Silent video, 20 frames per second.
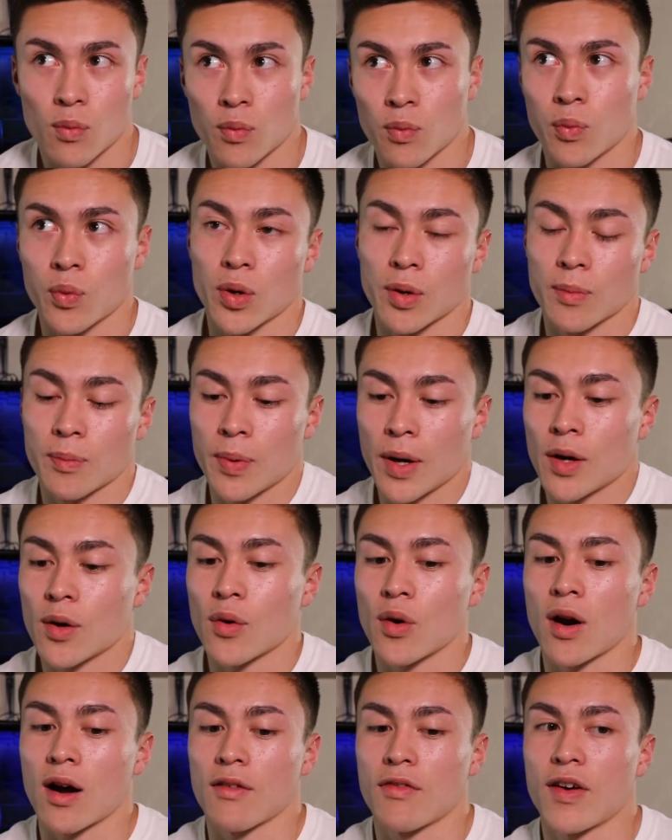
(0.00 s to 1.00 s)
we're
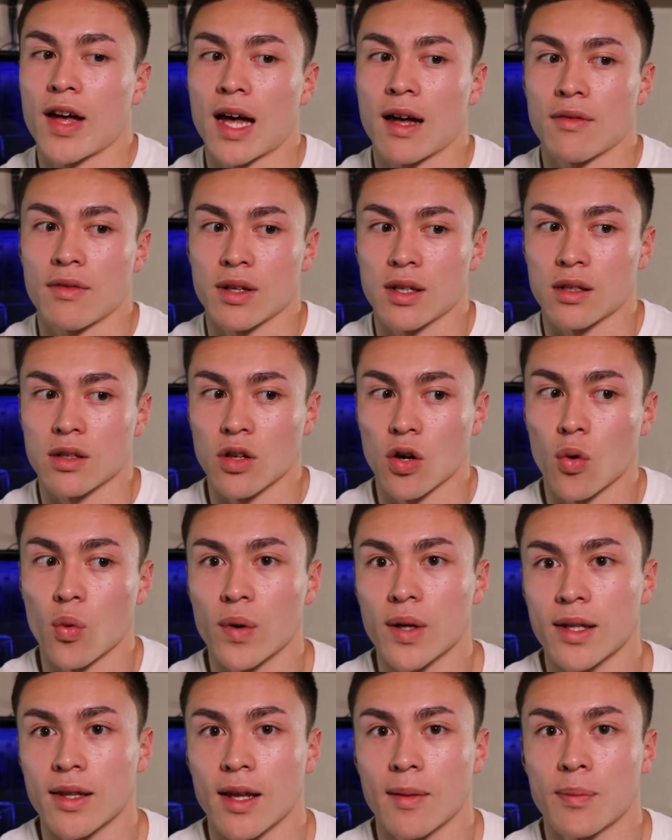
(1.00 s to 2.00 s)
better off having no one
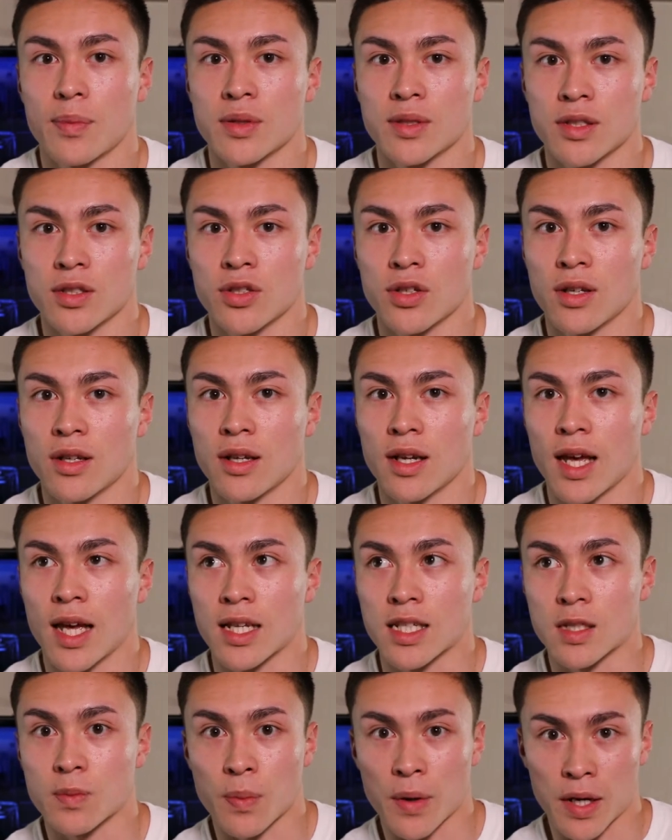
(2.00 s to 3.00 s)
in that position
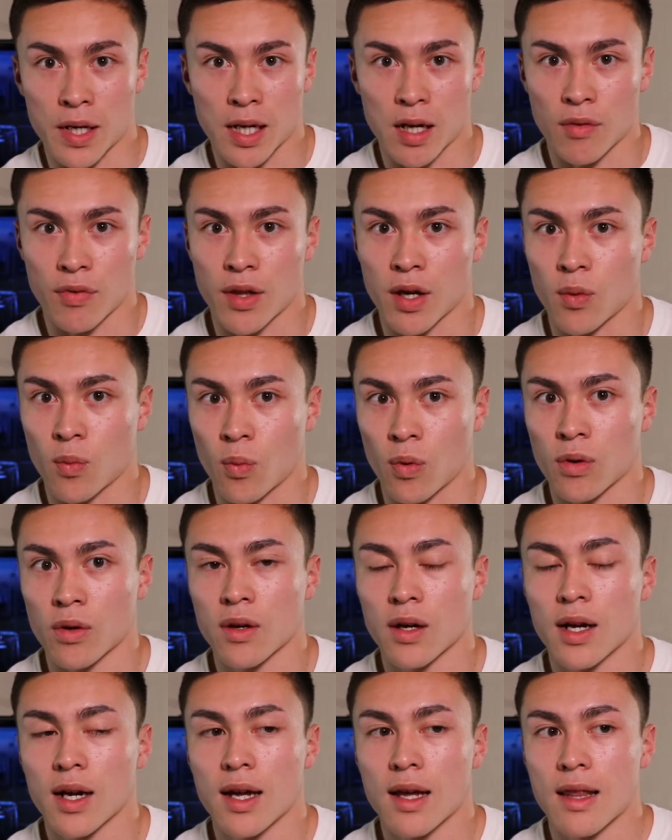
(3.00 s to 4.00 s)
and spreading out that work
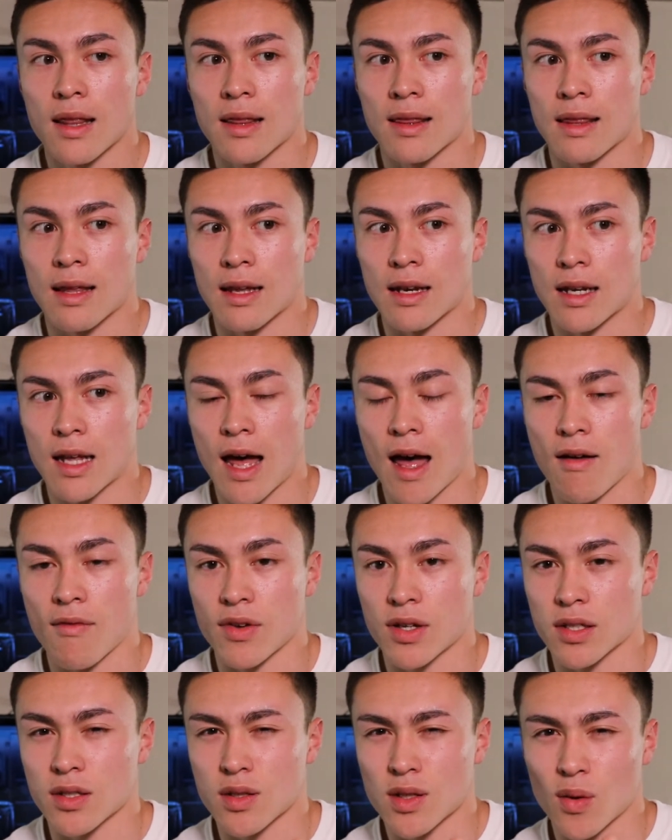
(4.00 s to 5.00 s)
than
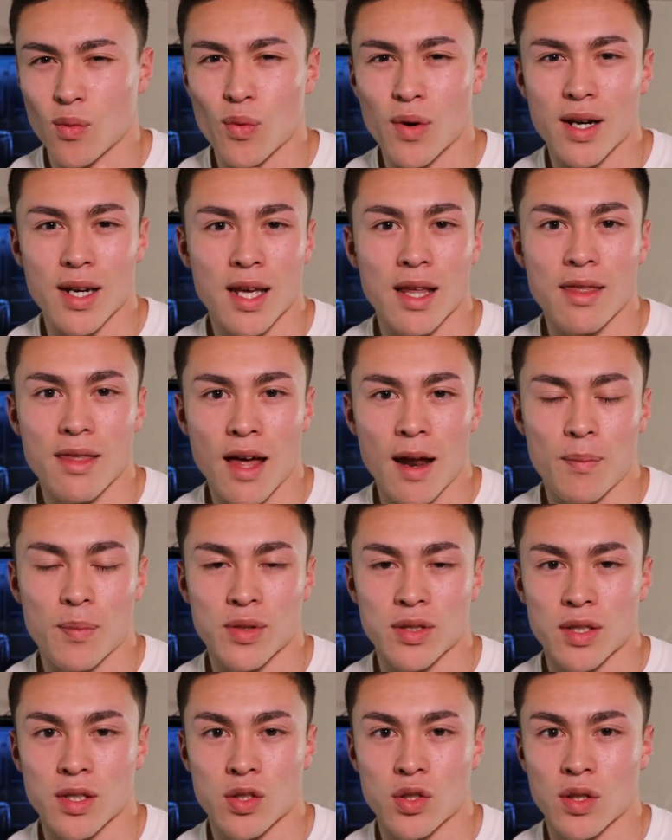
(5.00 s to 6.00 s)
having someone in that
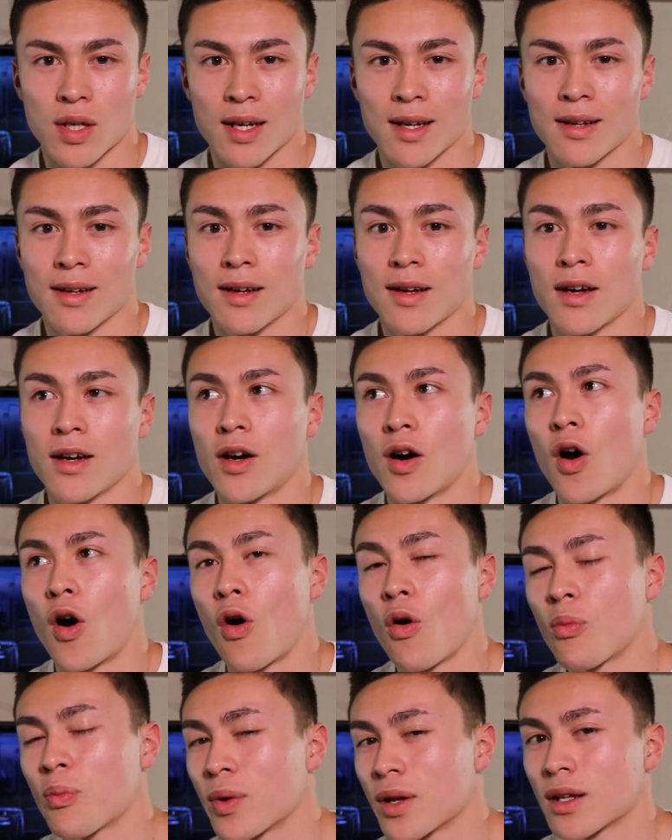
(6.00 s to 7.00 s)
position
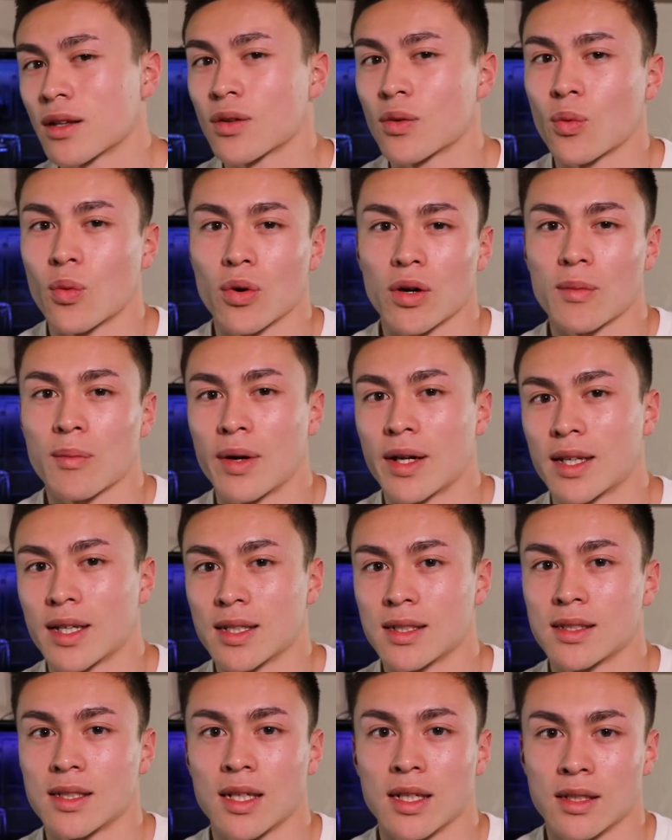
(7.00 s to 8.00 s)
hoping the work might
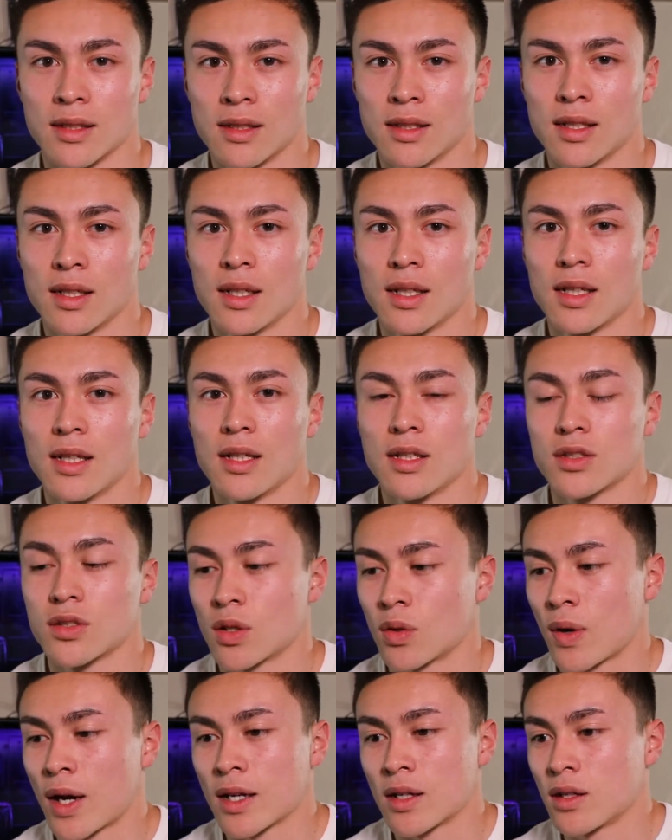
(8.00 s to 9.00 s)
get done.
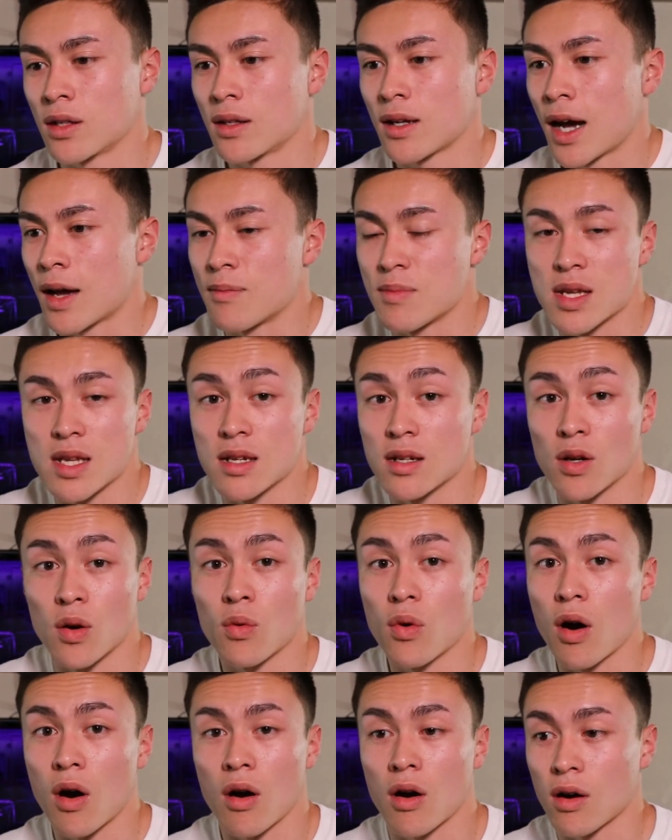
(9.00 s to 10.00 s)
So I mean no
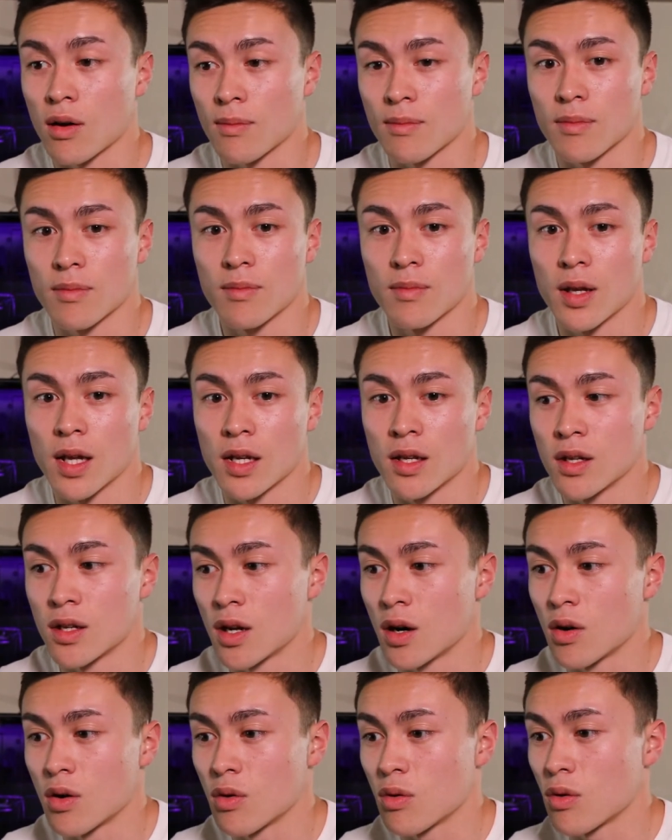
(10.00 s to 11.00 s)
harm and
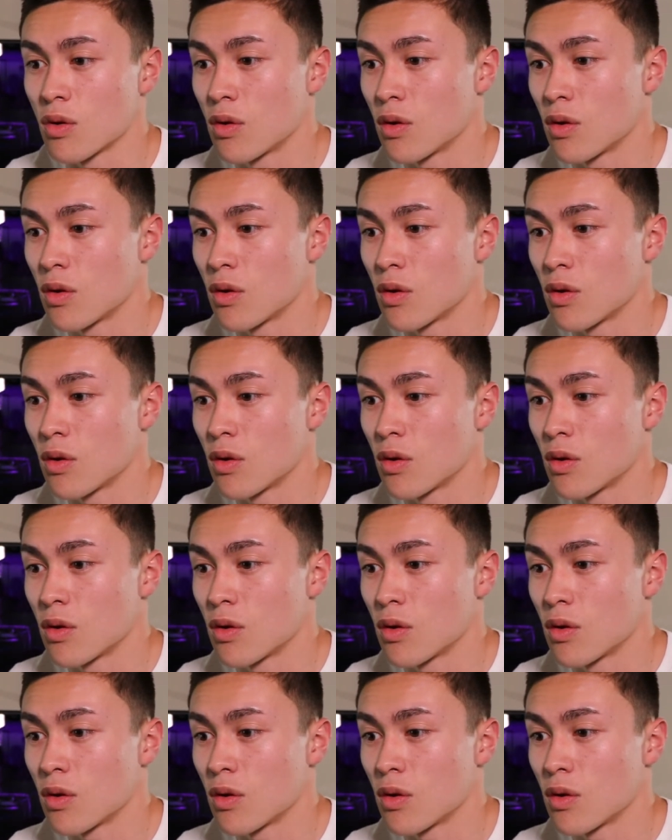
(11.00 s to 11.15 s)
no